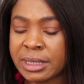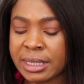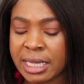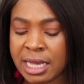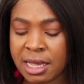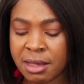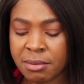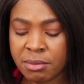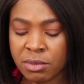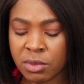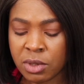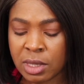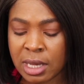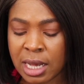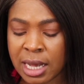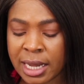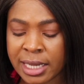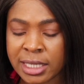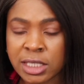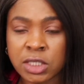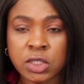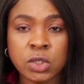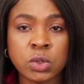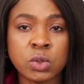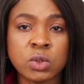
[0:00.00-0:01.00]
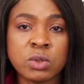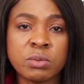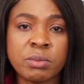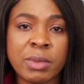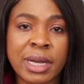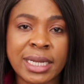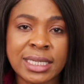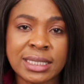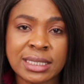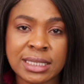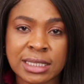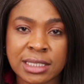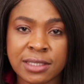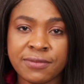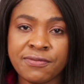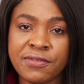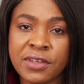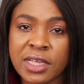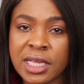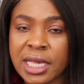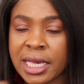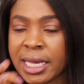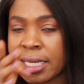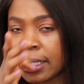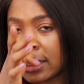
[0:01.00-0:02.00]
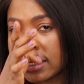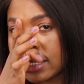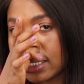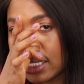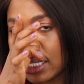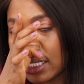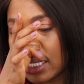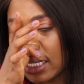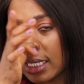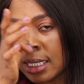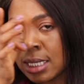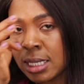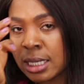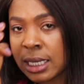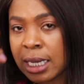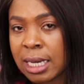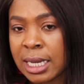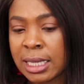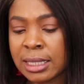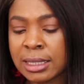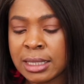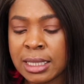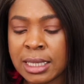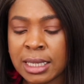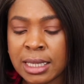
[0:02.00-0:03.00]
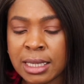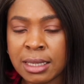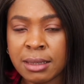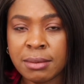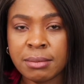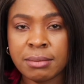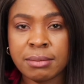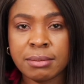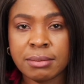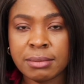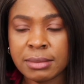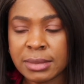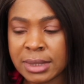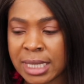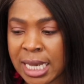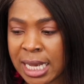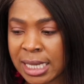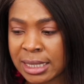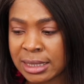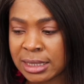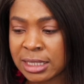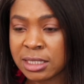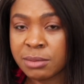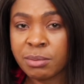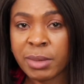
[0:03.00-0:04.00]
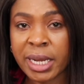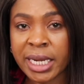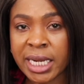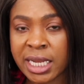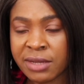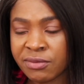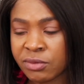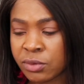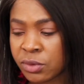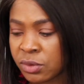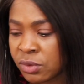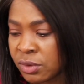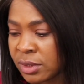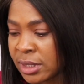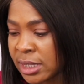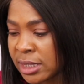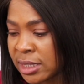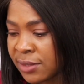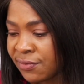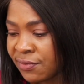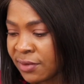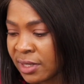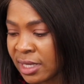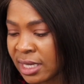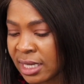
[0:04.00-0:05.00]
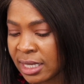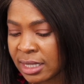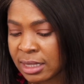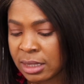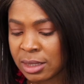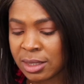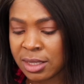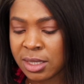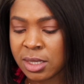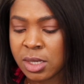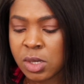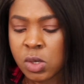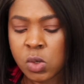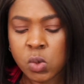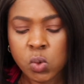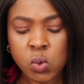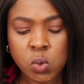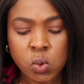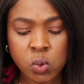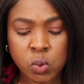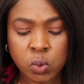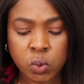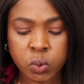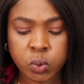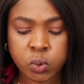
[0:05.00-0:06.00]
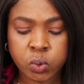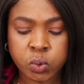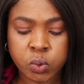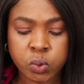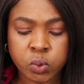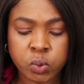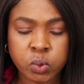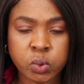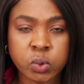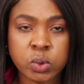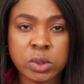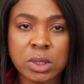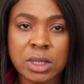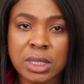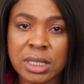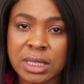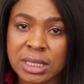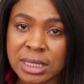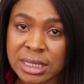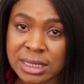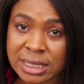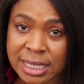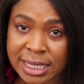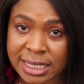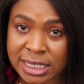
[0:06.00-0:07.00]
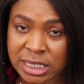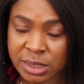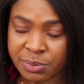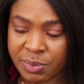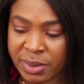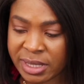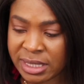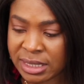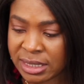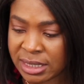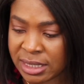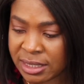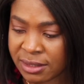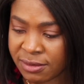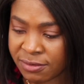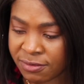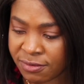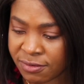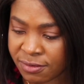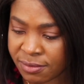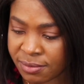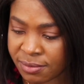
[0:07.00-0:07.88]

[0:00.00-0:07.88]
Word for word: them, I showed my certificate, and uh, that's it, my level two certificate. Oof, these are expensive.